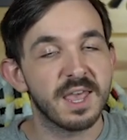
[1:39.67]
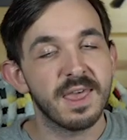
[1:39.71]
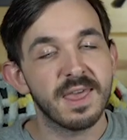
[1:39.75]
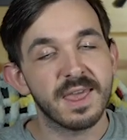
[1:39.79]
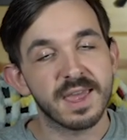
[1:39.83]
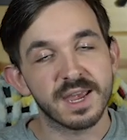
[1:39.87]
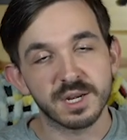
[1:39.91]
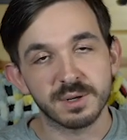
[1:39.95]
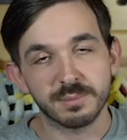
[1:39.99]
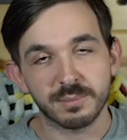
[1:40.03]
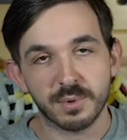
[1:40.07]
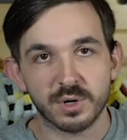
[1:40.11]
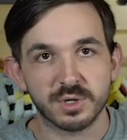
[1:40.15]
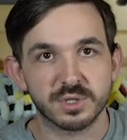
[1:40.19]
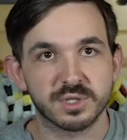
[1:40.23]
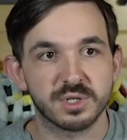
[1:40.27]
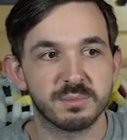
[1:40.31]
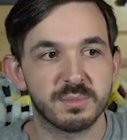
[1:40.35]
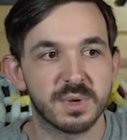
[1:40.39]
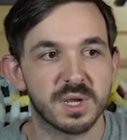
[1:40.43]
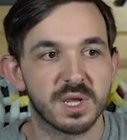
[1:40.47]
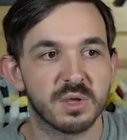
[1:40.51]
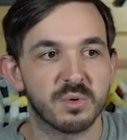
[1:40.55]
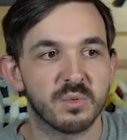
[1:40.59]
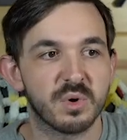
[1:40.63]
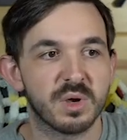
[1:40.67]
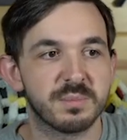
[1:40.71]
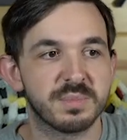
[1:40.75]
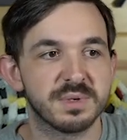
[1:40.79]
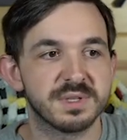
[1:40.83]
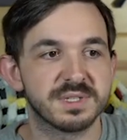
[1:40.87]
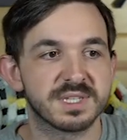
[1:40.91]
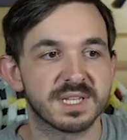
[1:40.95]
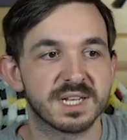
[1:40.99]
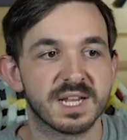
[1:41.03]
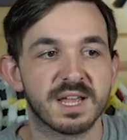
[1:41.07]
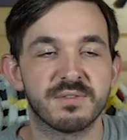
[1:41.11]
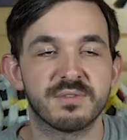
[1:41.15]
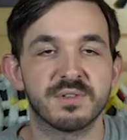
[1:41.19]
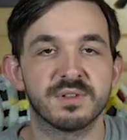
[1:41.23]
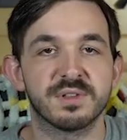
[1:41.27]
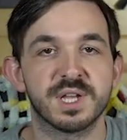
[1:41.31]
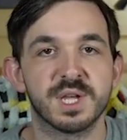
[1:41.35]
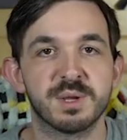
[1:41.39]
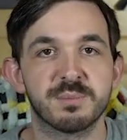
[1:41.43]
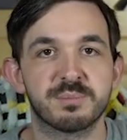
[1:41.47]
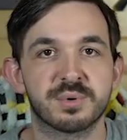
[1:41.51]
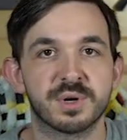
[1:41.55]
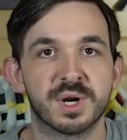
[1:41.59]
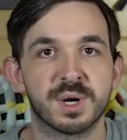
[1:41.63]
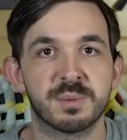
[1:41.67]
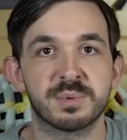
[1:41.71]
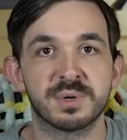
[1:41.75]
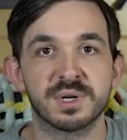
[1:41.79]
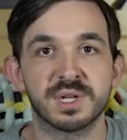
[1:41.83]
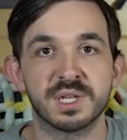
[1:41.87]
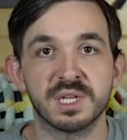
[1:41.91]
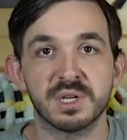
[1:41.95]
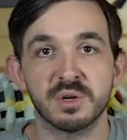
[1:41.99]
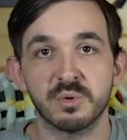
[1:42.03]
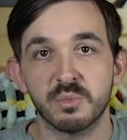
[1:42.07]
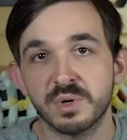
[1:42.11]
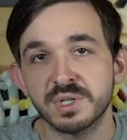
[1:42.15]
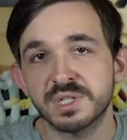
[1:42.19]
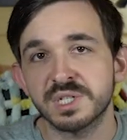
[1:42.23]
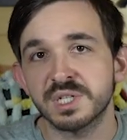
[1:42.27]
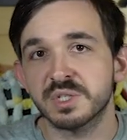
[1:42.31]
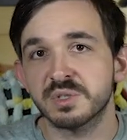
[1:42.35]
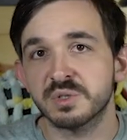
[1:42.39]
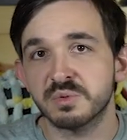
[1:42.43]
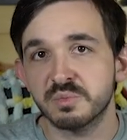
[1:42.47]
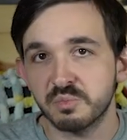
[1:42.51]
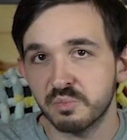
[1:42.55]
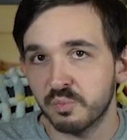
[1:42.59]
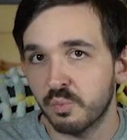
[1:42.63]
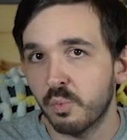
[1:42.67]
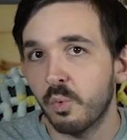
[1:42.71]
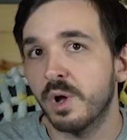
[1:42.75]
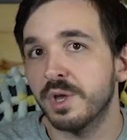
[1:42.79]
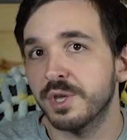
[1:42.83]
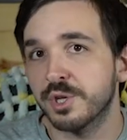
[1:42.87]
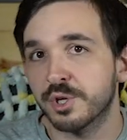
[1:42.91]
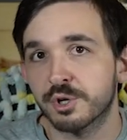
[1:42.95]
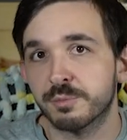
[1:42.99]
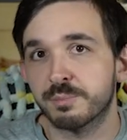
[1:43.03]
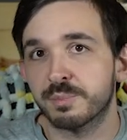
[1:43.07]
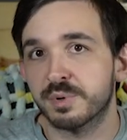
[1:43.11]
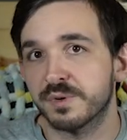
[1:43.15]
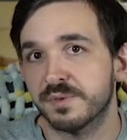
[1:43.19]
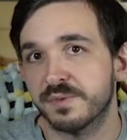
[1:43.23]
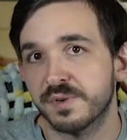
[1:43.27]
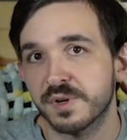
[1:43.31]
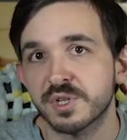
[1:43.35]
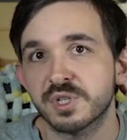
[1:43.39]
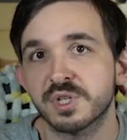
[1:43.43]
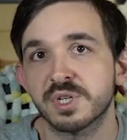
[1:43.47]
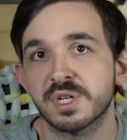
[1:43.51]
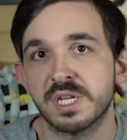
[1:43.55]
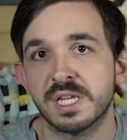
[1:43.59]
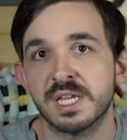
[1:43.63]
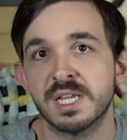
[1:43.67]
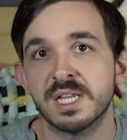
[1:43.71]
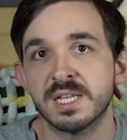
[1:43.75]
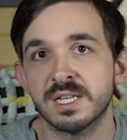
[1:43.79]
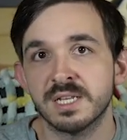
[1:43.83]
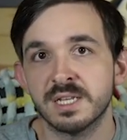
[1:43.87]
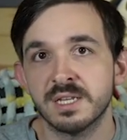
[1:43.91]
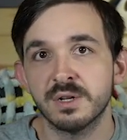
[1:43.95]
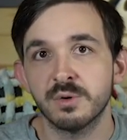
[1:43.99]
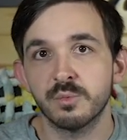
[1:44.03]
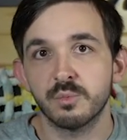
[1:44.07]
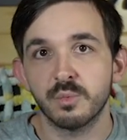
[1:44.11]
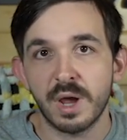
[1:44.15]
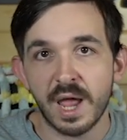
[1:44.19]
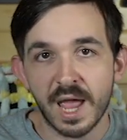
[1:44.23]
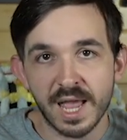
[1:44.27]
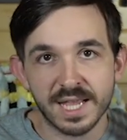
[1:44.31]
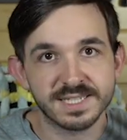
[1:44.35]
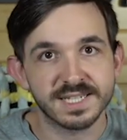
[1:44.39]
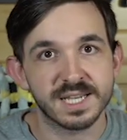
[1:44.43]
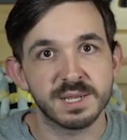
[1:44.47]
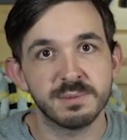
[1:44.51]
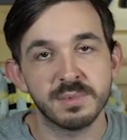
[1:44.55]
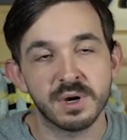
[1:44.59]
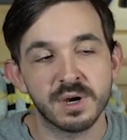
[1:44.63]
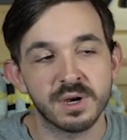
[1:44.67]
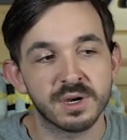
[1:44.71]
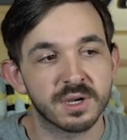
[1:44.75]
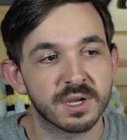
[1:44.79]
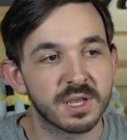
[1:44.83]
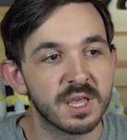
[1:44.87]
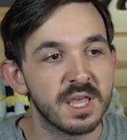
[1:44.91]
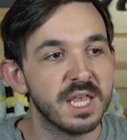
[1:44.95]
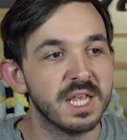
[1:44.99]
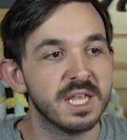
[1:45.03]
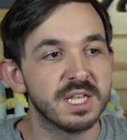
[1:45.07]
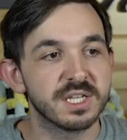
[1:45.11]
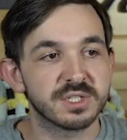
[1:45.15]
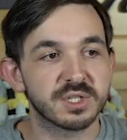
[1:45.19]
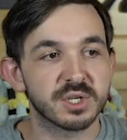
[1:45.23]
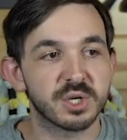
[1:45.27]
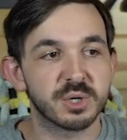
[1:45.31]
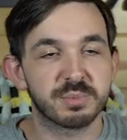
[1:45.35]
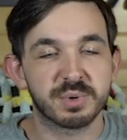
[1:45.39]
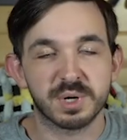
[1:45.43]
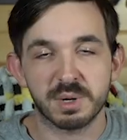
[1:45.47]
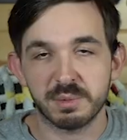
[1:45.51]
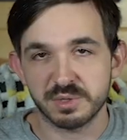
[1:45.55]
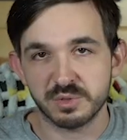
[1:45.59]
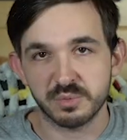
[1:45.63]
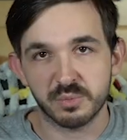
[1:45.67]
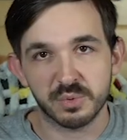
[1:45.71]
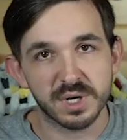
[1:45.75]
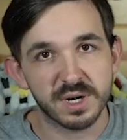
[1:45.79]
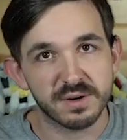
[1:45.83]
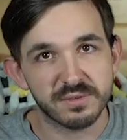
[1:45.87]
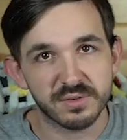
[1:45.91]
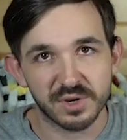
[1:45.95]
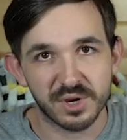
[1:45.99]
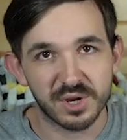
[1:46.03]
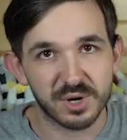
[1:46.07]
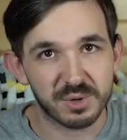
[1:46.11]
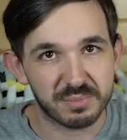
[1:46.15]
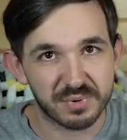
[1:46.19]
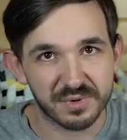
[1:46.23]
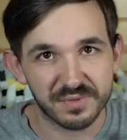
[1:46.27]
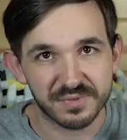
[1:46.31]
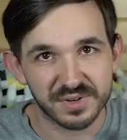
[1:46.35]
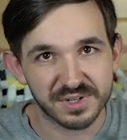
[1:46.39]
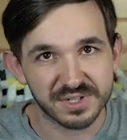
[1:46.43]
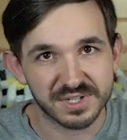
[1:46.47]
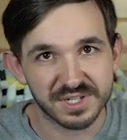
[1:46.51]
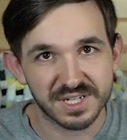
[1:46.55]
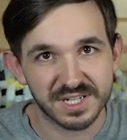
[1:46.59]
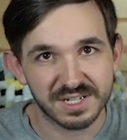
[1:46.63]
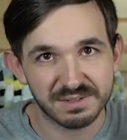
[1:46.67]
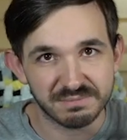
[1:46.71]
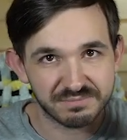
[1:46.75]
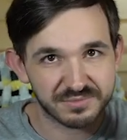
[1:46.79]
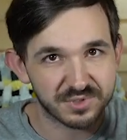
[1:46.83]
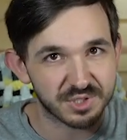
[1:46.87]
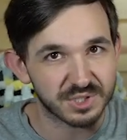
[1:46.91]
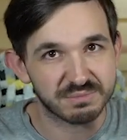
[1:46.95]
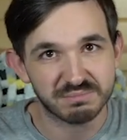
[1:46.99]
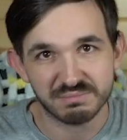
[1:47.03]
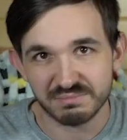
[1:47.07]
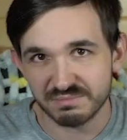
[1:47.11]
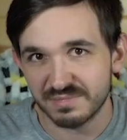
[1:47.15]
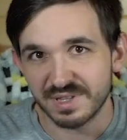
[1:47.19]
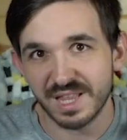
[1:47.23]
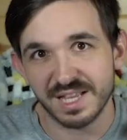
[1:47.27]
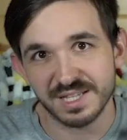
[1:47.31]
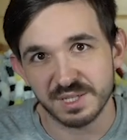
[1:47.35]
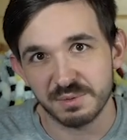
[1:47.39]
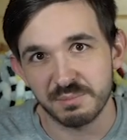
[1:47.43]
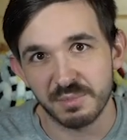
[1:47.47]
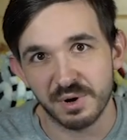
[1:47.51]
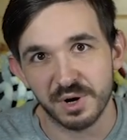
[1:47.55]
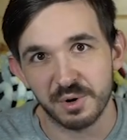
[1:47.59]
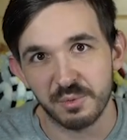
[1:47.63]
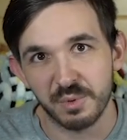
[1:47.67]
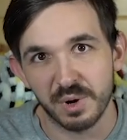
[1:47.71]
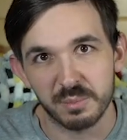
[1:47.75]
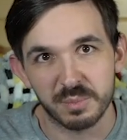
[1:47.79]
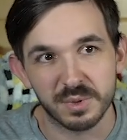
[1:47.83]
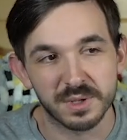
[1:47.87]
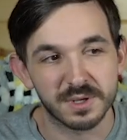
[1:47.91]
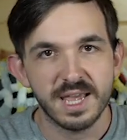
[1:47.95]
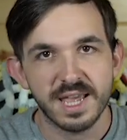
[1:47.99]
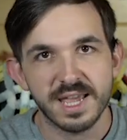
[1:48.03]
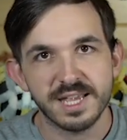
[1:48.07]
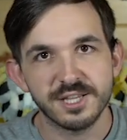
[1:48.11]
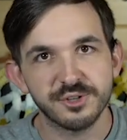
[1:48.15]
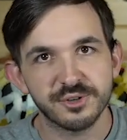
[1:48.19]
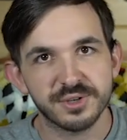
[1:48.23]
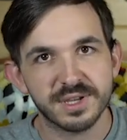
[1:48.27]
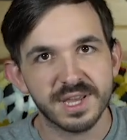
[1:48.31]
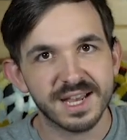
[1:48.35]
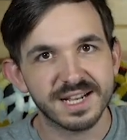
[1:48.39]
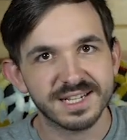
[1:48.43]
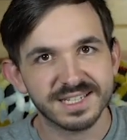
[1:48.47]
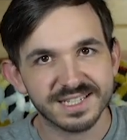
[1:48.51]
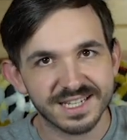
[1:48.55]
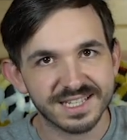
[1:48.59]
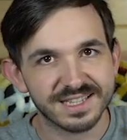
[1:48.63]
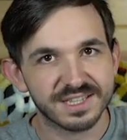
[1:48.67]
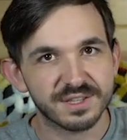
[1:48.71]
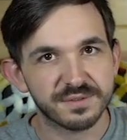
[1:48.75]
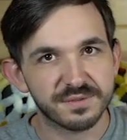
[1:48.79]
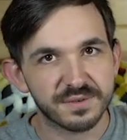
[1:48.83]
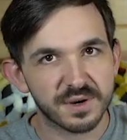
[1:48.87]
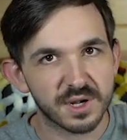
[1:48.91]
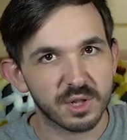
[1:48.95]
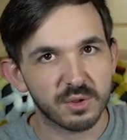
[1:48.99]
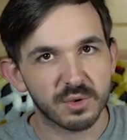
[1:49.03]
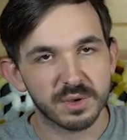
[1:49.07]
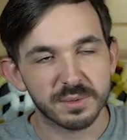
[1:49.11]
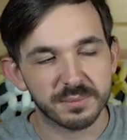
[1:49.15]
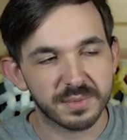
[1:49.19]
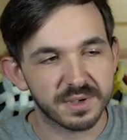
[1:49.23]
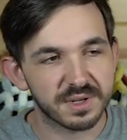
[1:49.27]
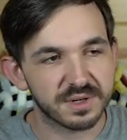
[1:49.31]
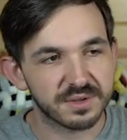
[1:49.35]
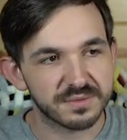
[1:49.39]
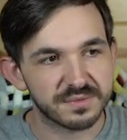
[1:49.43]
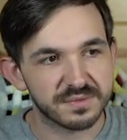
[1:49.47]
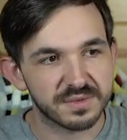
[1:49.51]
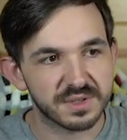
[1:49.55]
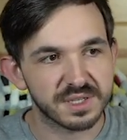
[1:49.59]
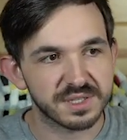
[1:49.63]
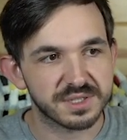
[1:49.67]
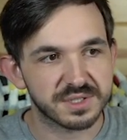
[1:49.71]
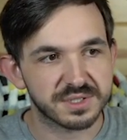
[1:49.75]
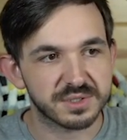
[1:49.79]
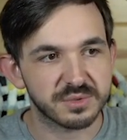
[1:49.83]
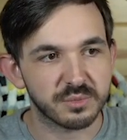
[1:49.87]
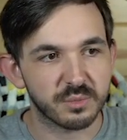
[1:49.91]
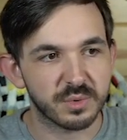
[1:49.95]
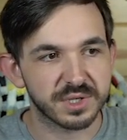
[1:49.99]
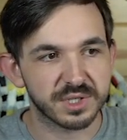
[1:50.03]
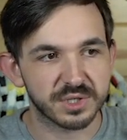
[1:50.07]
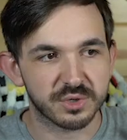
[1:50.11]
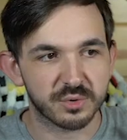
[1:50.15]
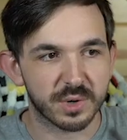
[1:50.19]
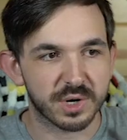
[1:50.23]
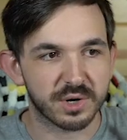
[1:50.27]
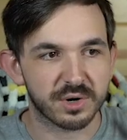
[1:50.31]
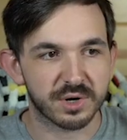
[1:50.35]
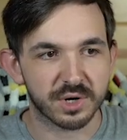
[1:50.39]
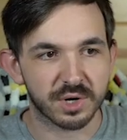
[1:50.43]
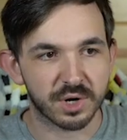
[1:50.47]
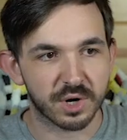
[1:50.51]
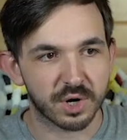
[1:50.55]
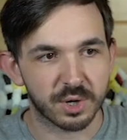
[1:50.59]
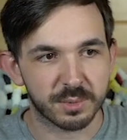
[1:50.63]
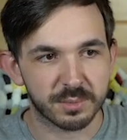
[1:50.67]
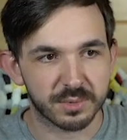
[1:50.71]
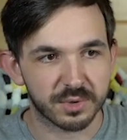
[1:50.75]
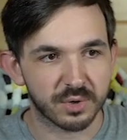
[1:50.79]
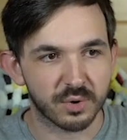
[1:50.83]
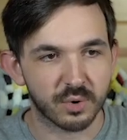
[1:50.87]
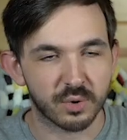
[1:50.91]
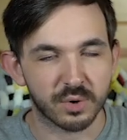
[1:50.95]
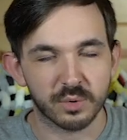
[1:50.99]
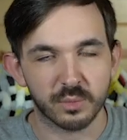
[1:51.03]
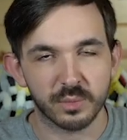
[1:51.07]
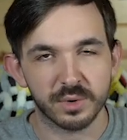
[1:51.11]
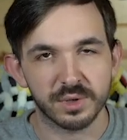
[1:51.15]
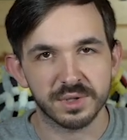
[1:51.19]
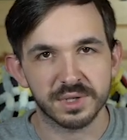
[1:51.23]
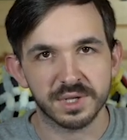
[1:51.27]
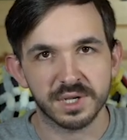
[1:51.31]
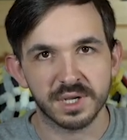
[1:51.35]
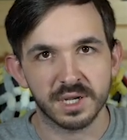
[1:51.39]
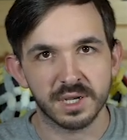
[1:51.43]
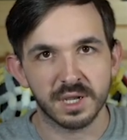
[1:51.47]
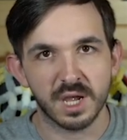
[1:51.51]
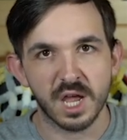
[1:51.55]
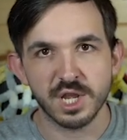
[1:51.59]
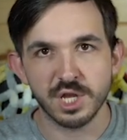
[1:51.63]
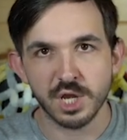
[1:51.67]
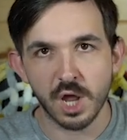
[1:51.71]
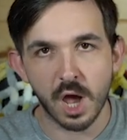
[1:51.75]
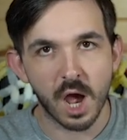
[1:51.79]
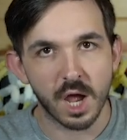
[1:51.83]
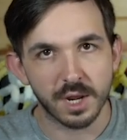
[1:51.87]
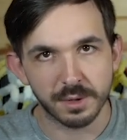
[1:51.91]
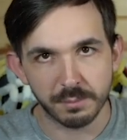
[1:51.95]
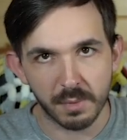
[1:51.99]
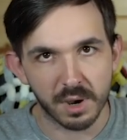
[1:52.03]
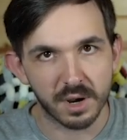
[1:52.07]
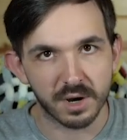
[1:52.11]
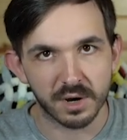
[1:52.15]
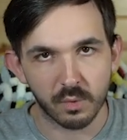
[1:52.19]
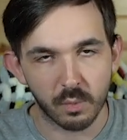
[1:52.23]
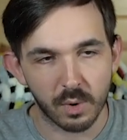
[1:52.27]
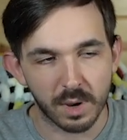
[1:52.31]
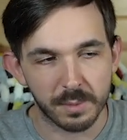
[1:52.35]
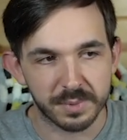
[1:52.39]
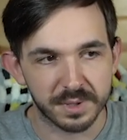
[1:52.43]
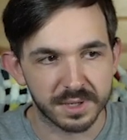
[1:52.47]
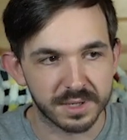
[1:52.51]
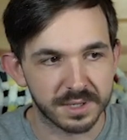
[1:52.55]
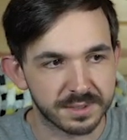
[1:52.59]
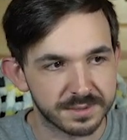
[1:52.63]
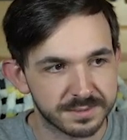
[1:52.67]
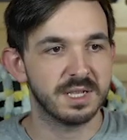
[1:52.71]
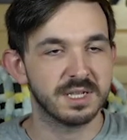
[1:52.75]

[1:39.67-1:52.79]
and martial melee weapons that have the light property, which is what you're proficient in as a monk. So pretty much whatever you're proficient in, that's a monk weapon. And you can't get the following benefits when you're wearing armor or wielding a non-monk weapon.